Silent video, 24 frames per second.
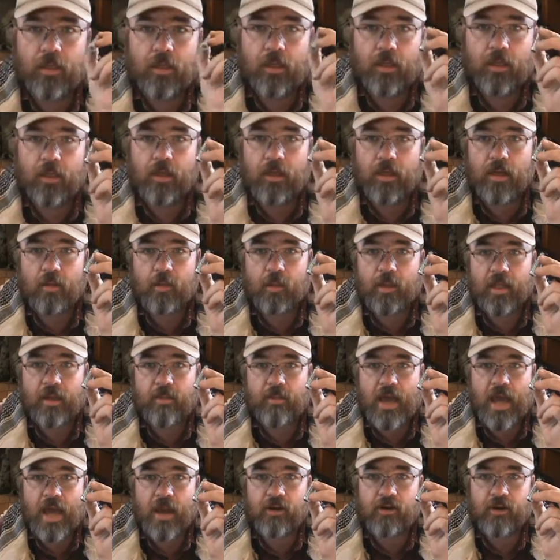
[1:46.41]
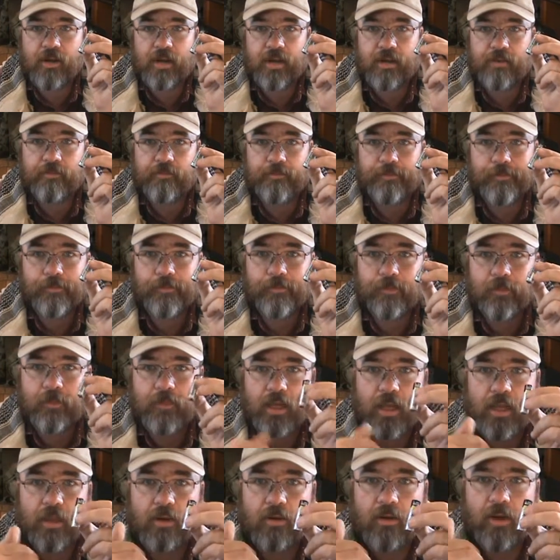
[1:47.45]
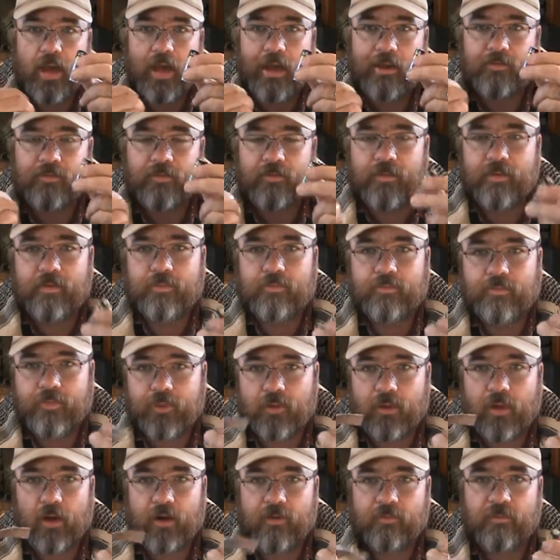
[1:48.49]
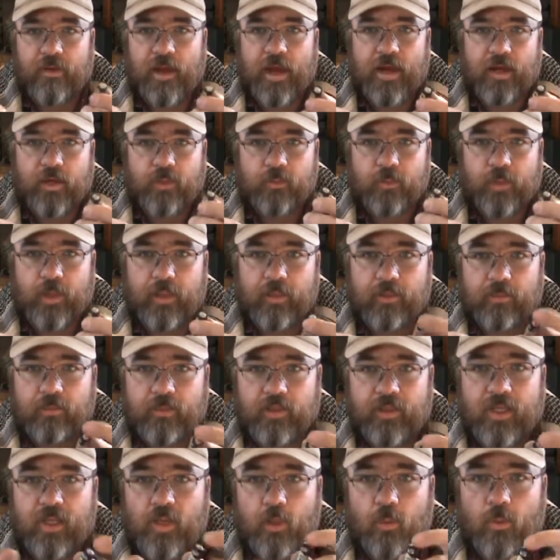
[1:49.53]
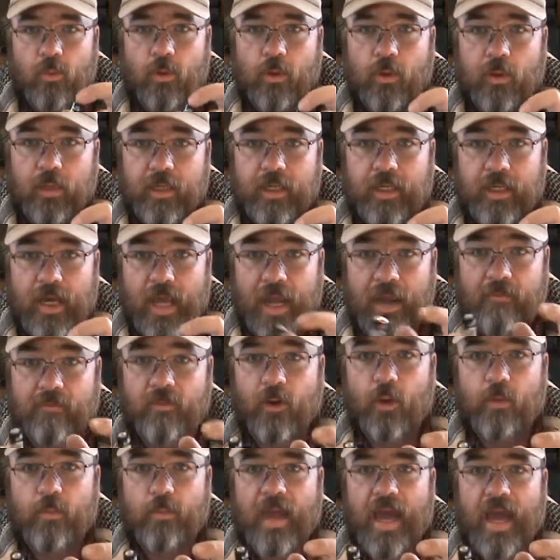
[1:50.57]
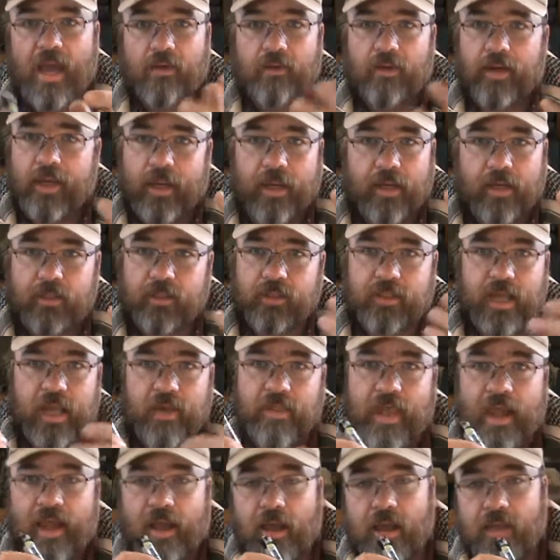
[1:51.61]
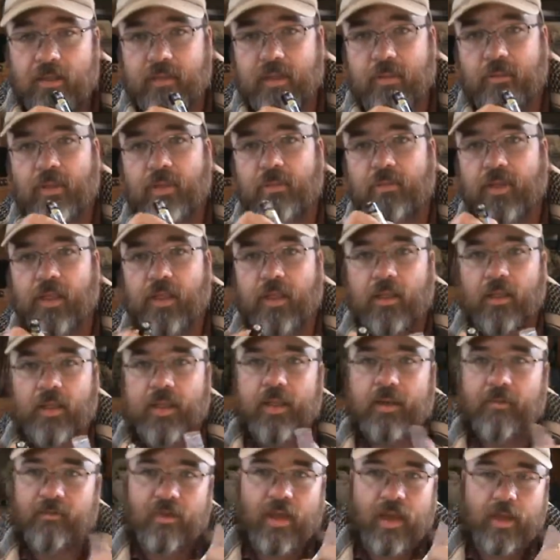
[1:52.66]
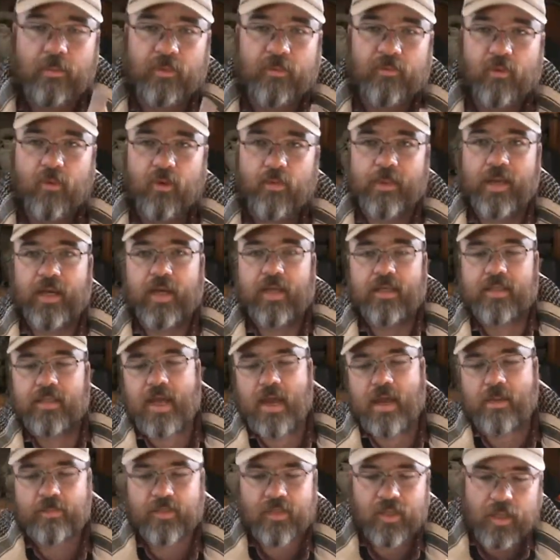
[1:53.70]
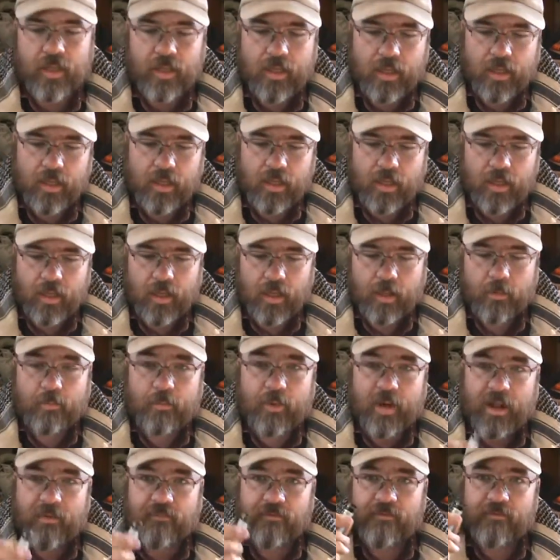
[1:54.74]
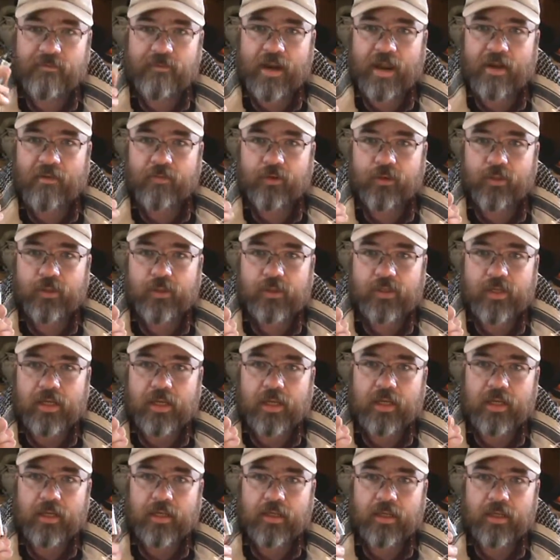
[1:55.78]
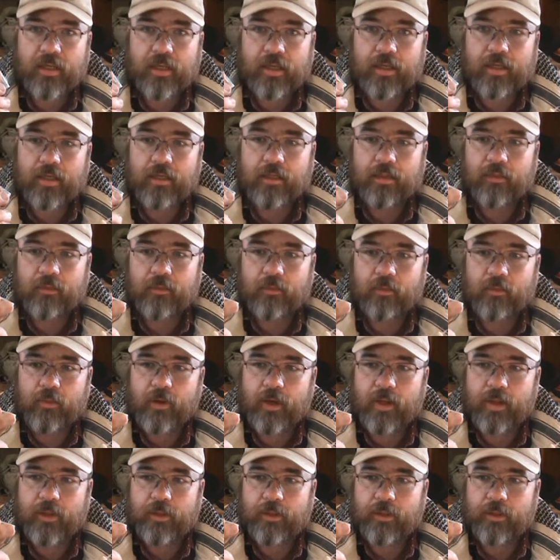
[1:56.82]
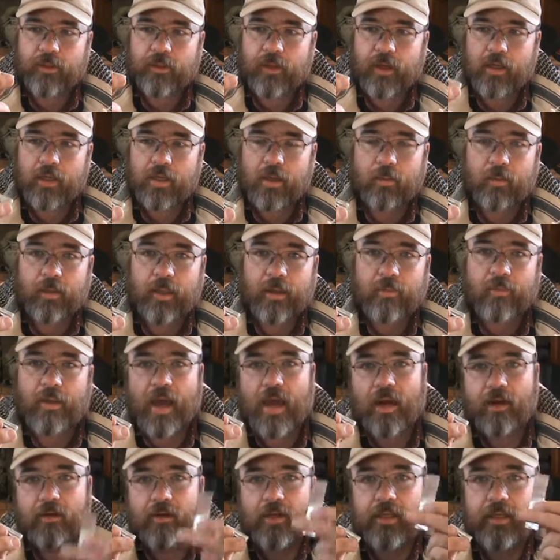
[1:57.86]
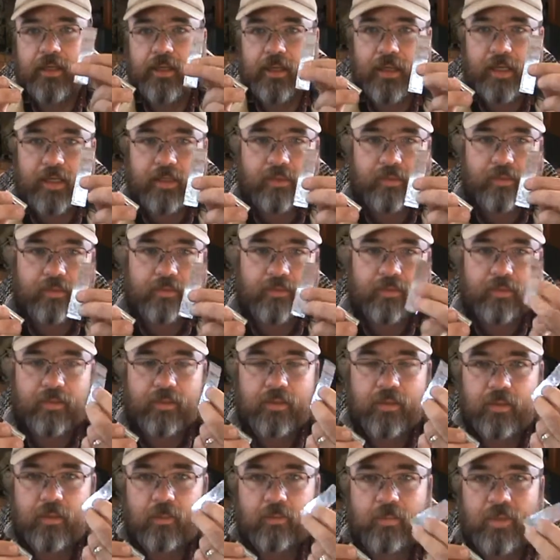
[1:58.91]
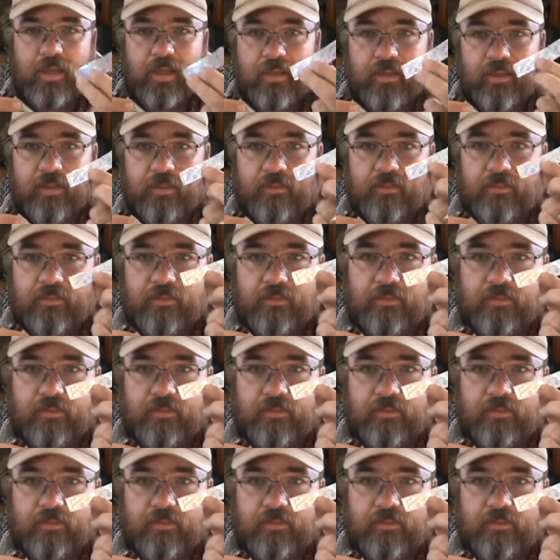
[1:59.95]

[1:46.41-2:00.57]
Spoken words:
and a AA battery. Now, I've started fires with steel wool and a 9-volt battery. I understand that concept completely. I've done it before many a times. But I've never seen it done with a AA battery and a piece of